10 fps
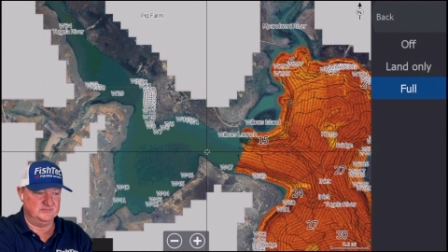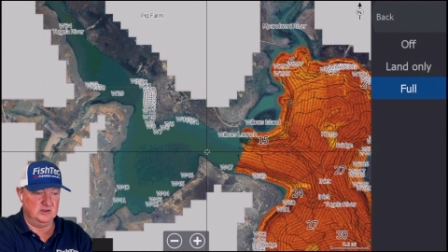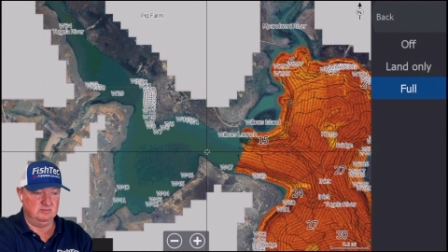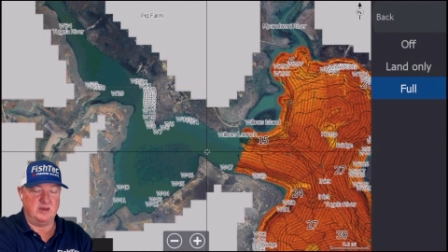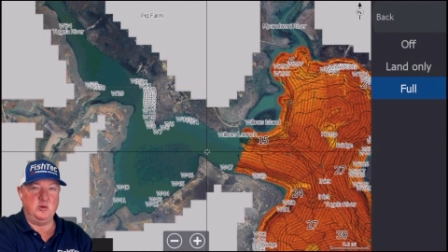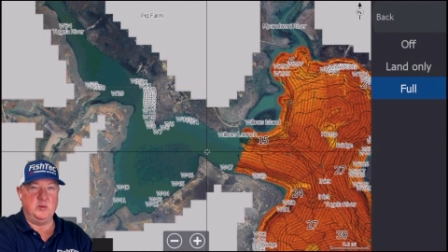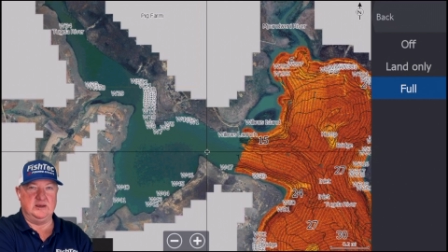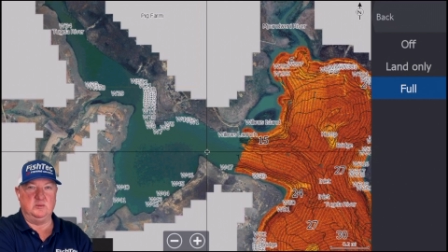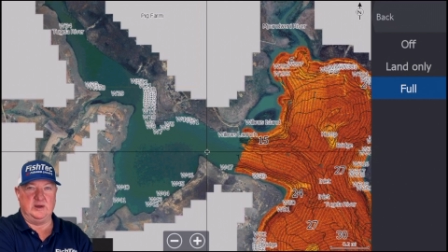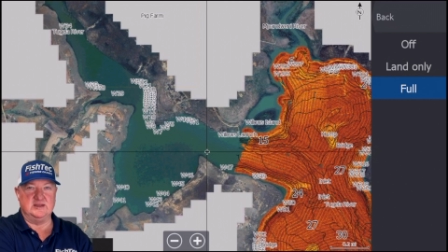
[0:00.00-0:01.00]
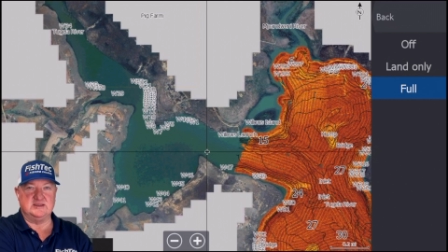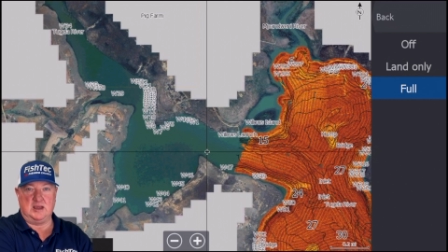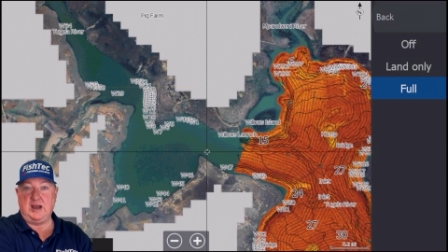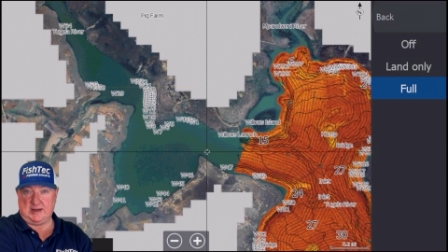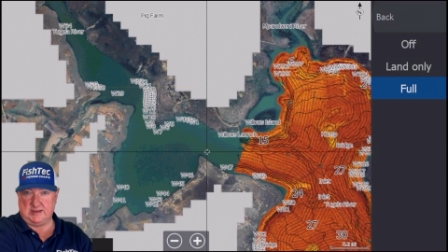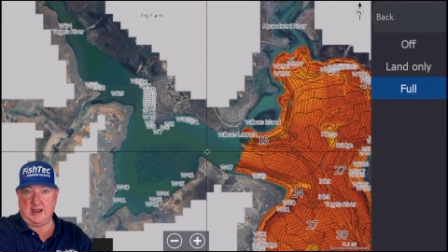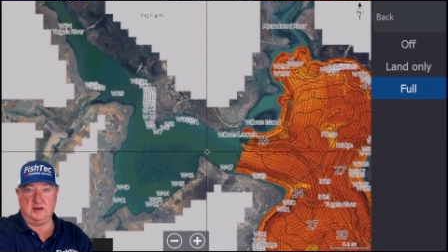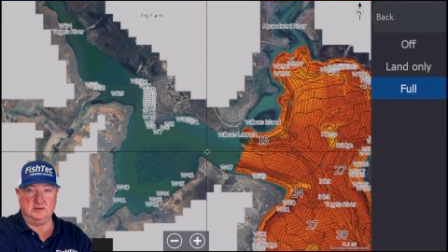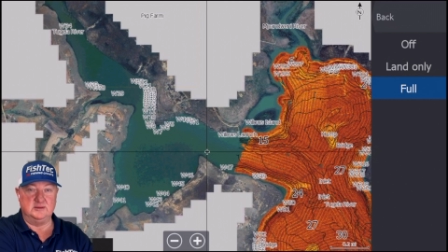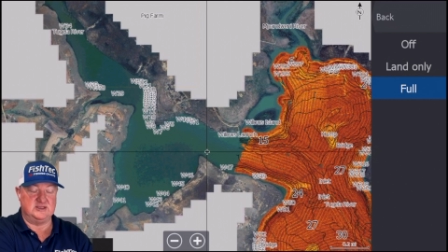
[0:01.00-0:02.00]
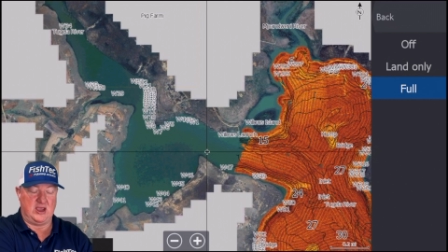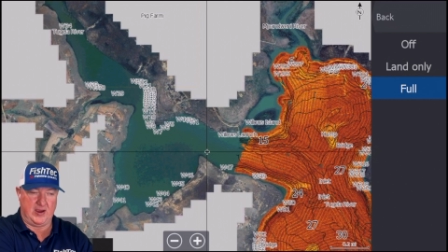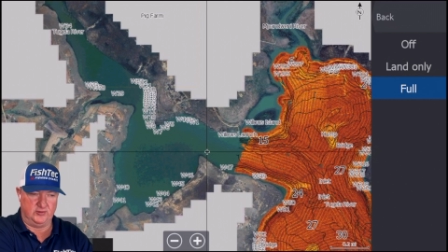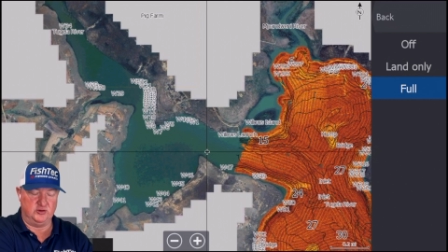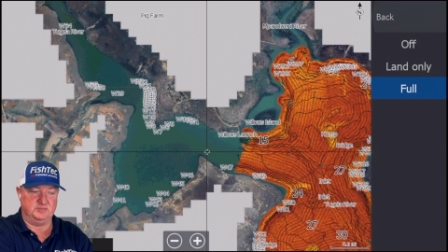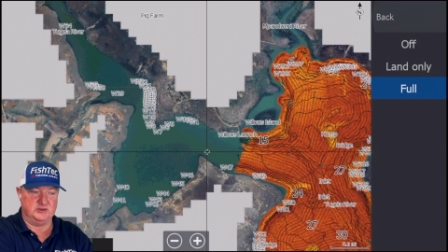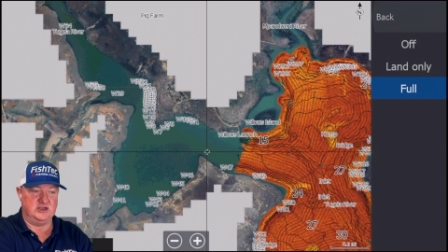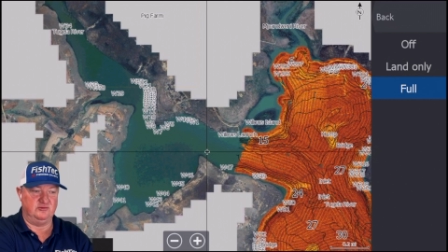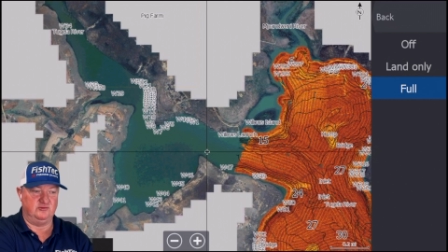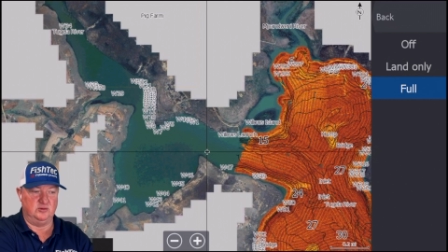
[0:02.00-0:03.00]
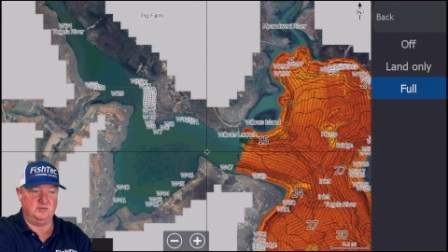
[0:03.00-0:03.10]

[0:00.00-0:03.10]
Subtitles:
maybe when it's like now, it's 100% full,